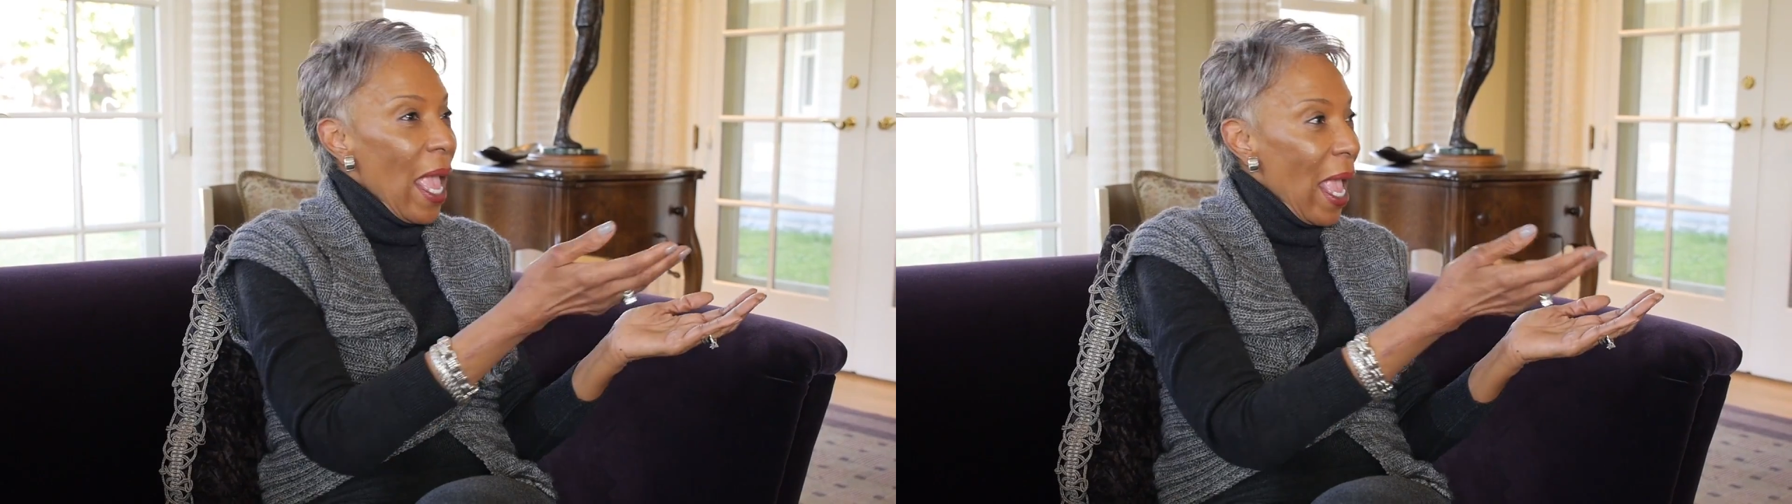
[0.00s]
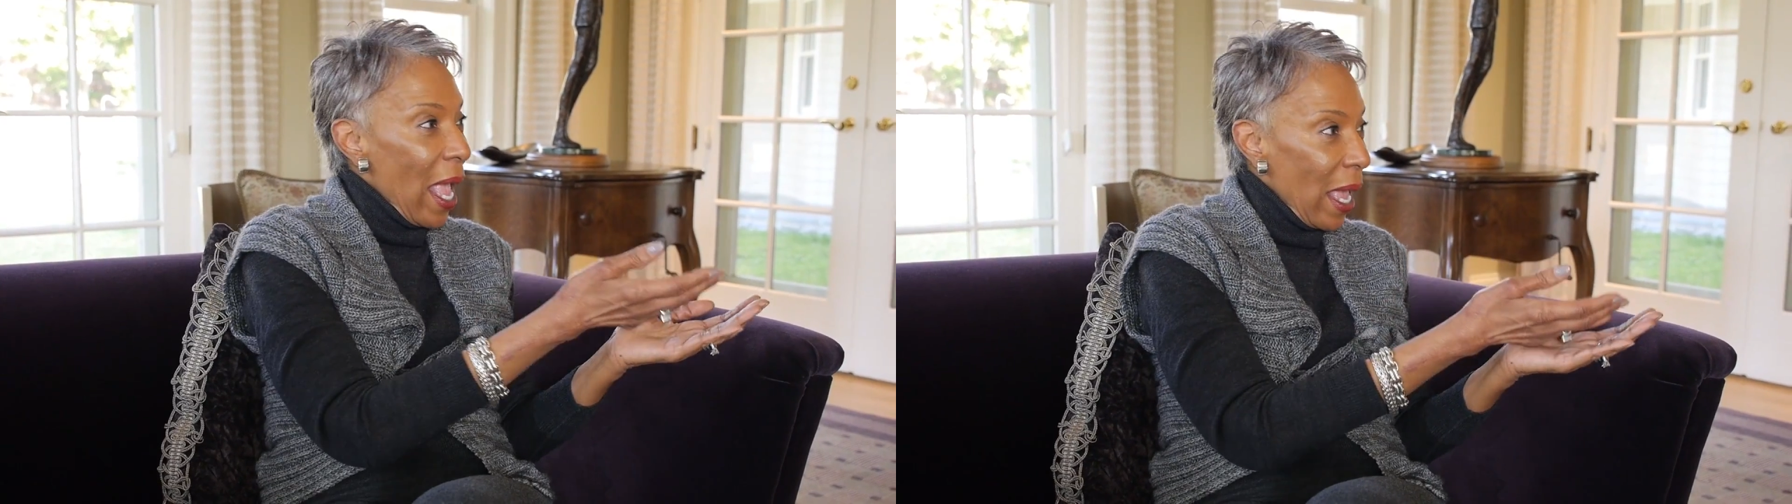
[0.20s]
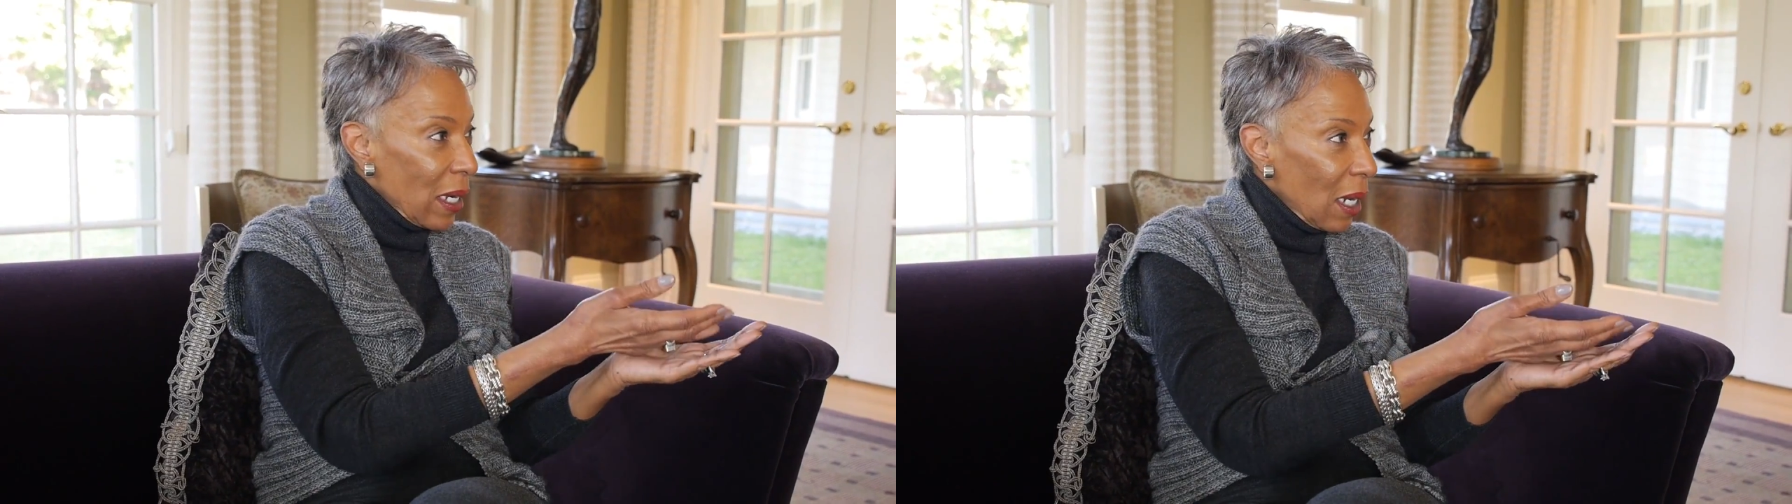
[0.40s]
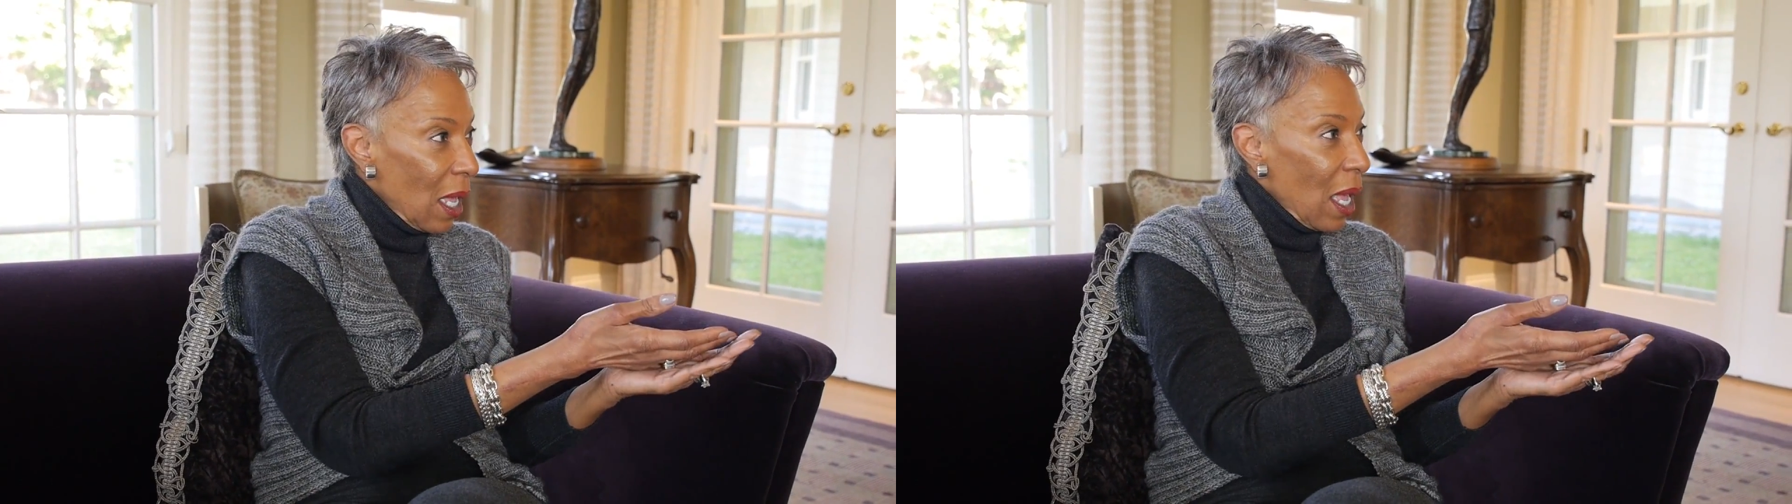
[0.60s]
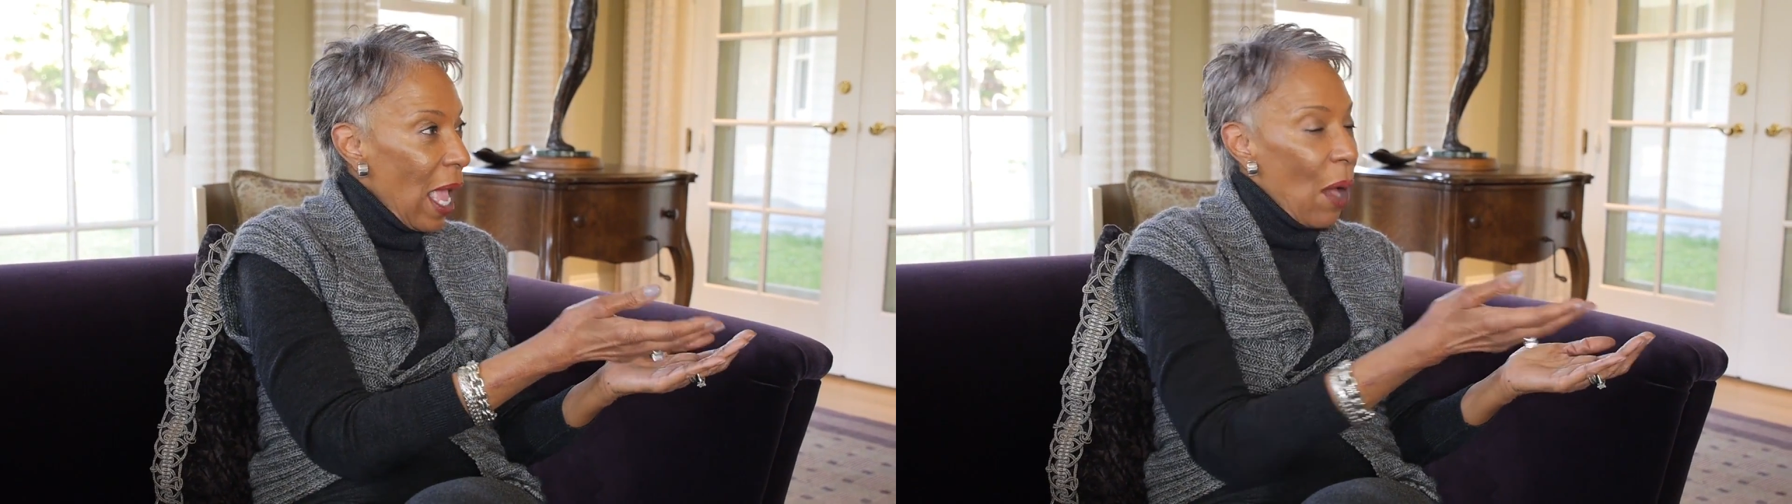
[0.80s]
And
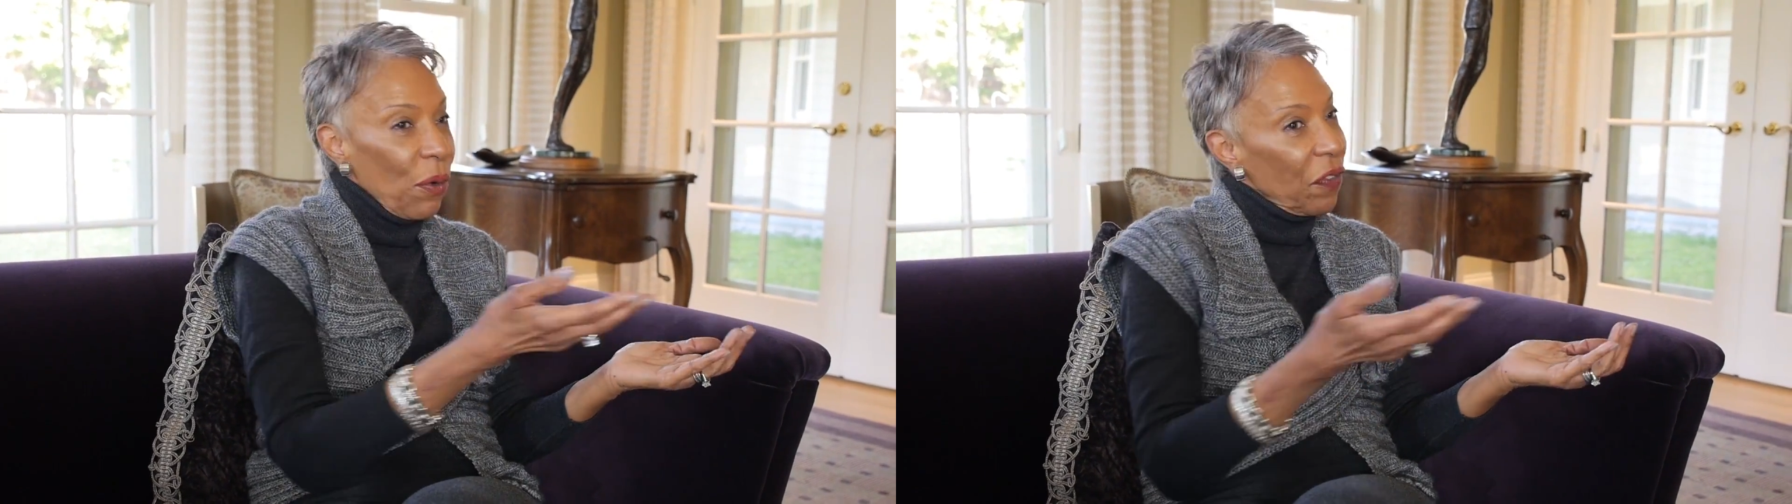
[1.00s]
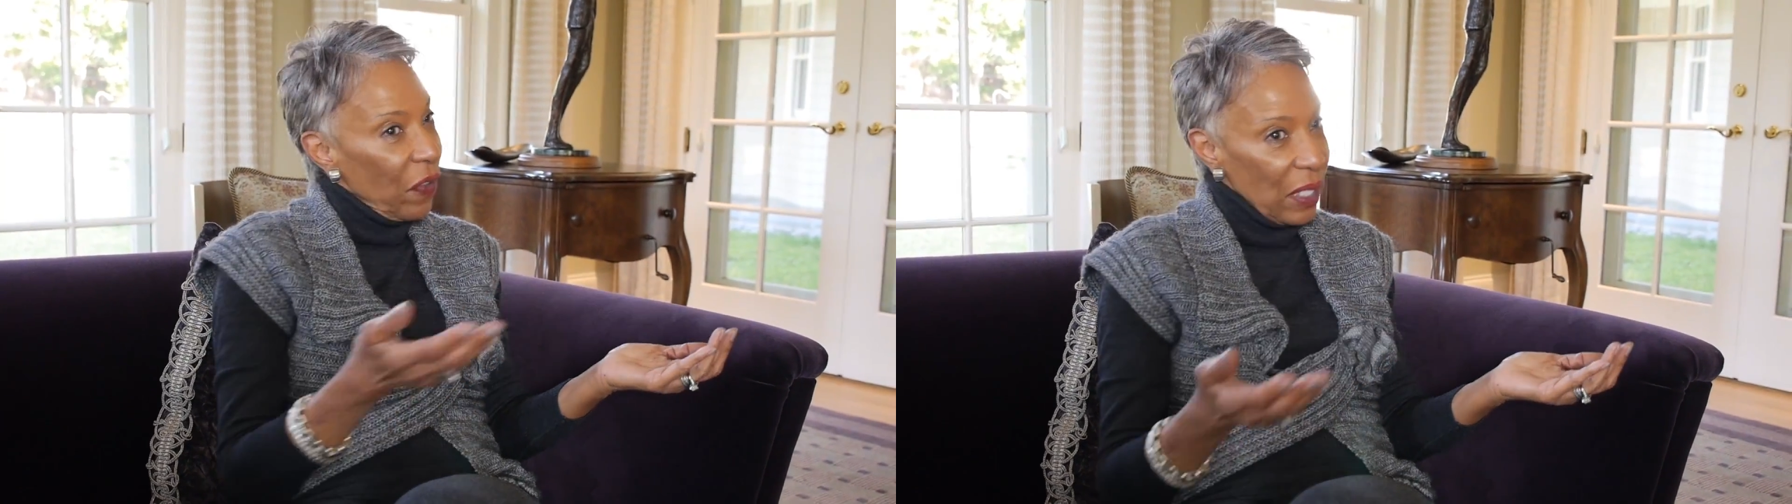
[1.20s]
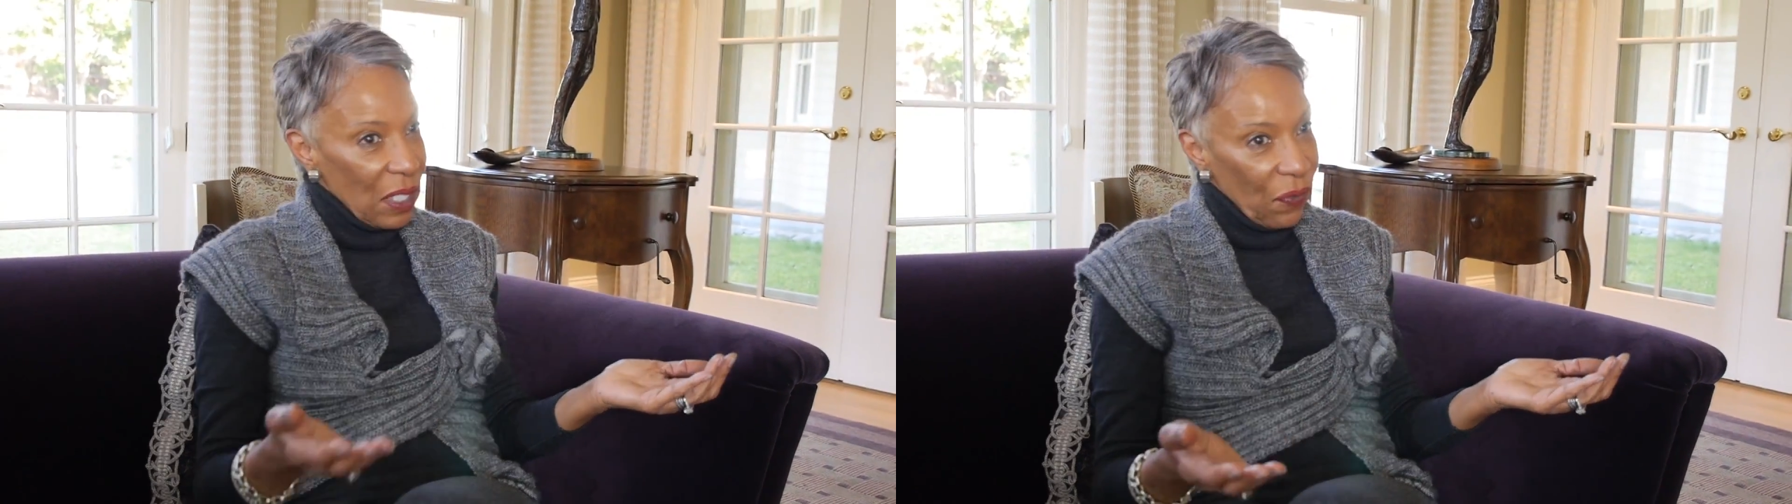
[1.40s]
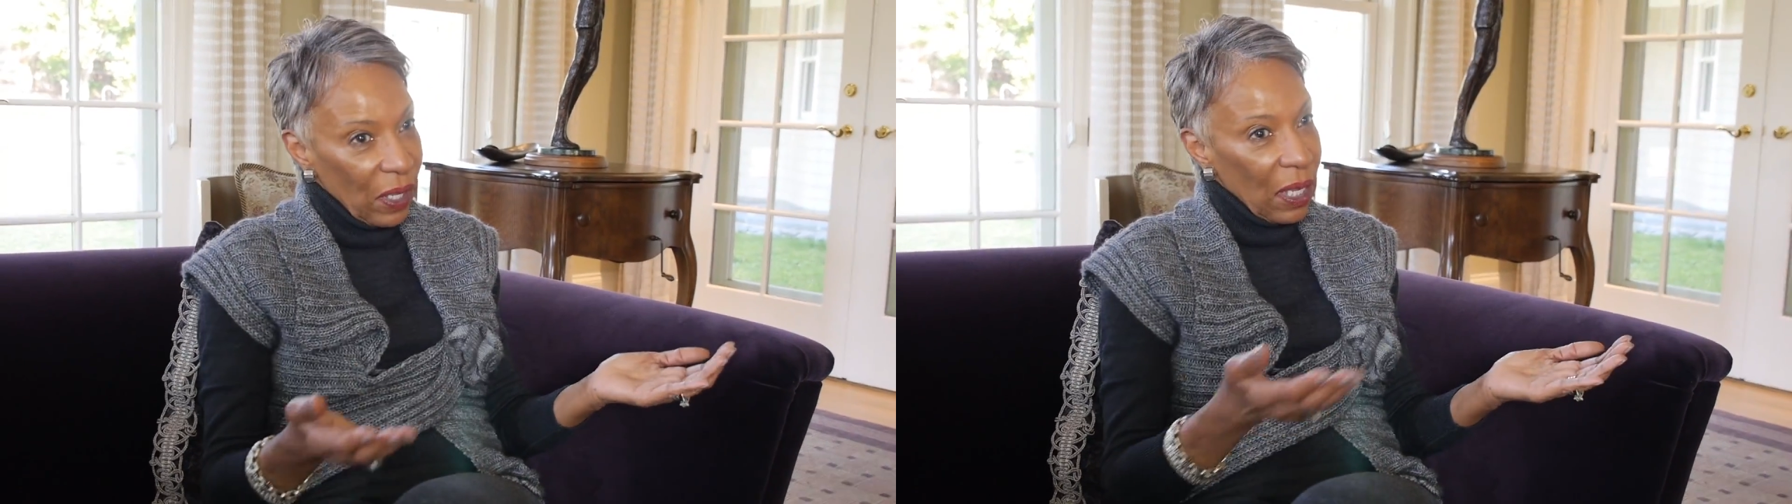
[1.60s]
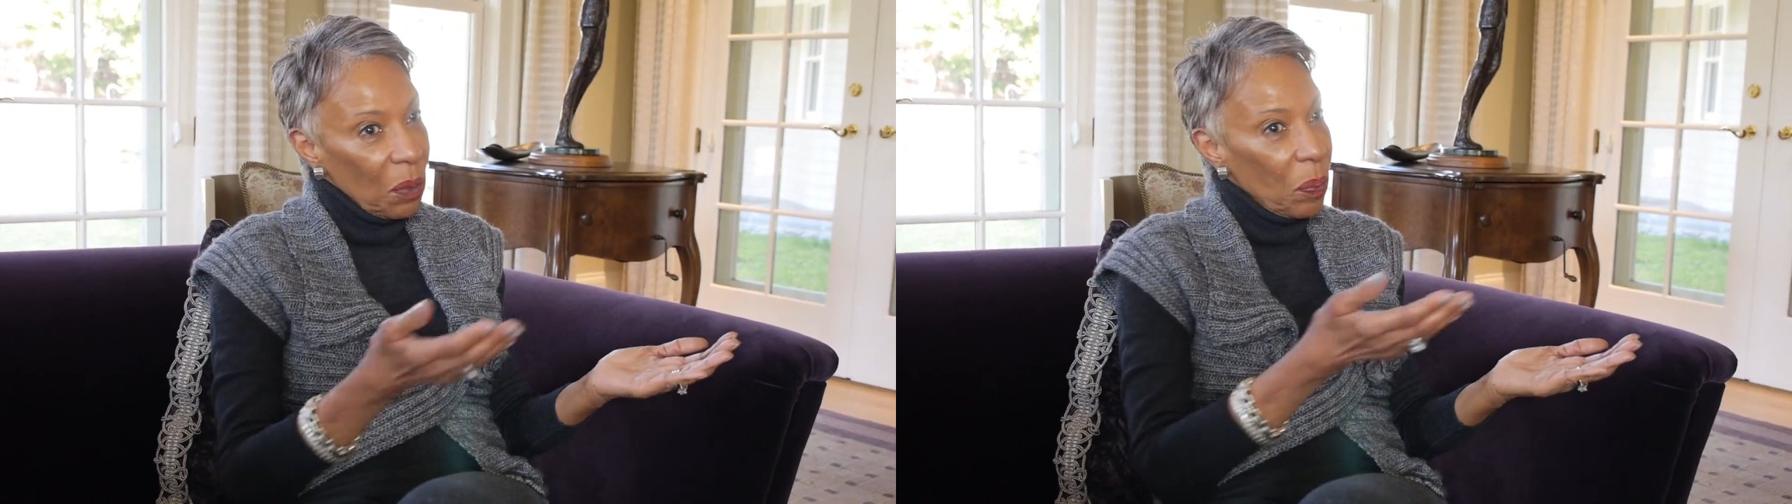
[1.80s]
how offensive
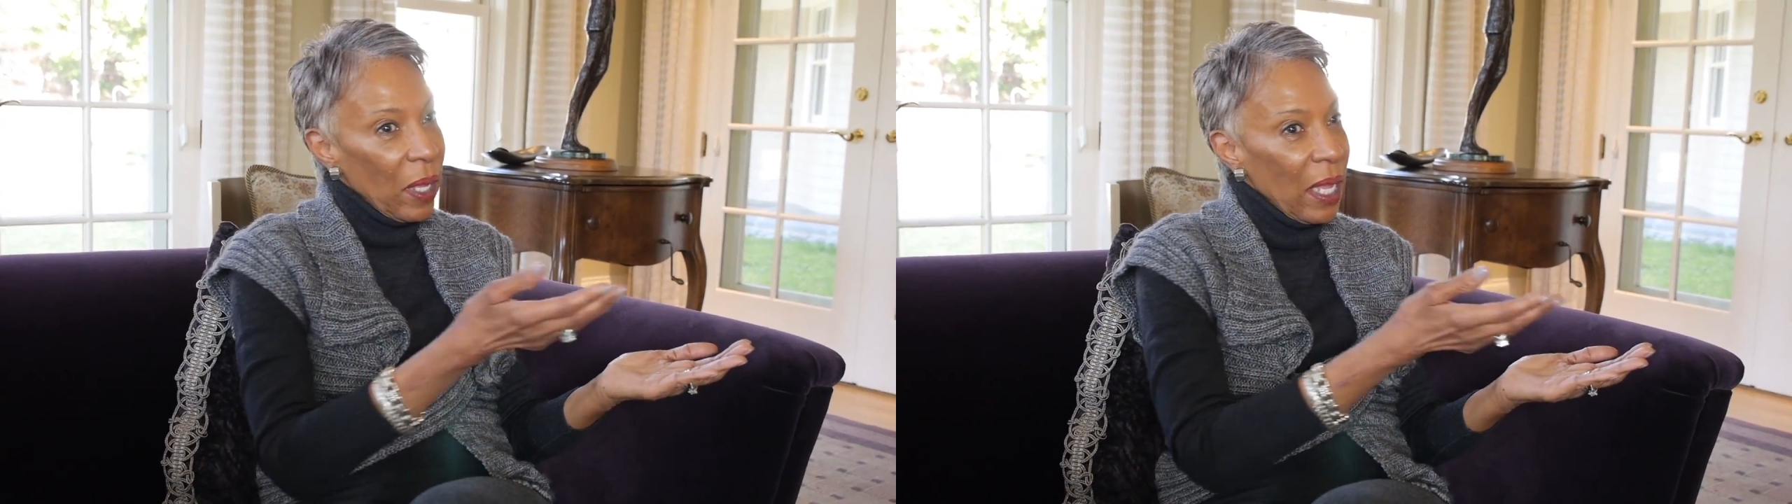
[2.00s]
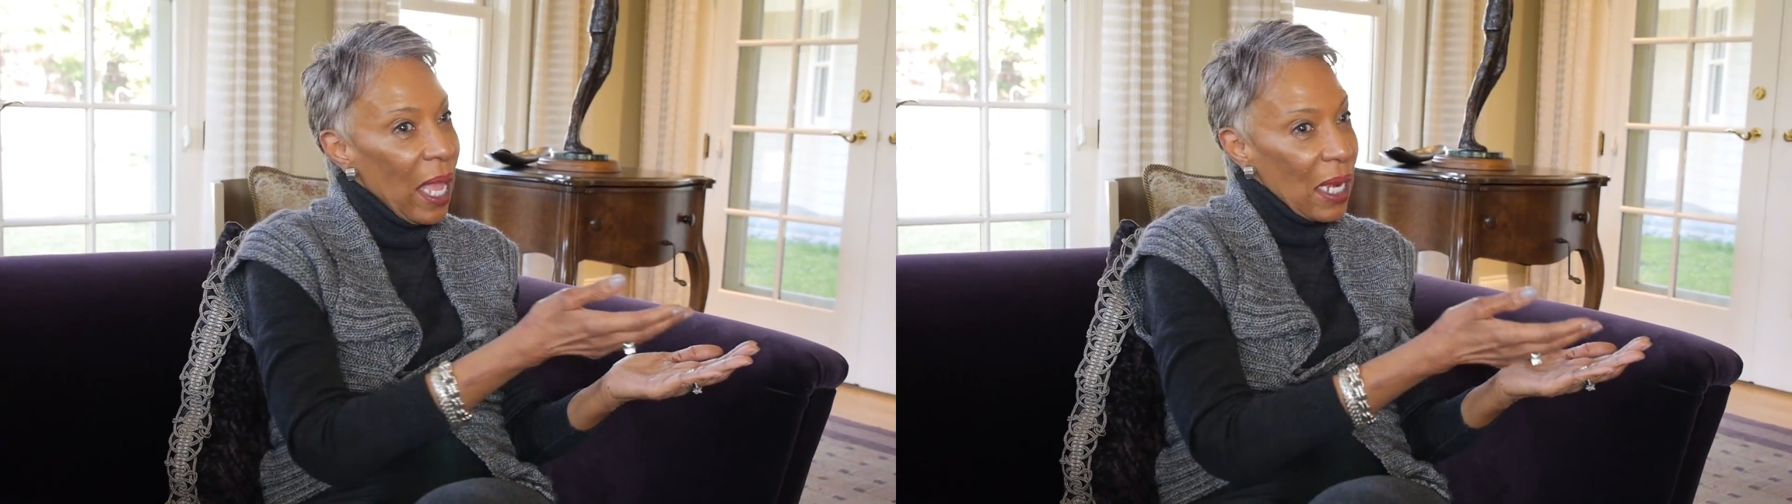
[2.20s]
it can be,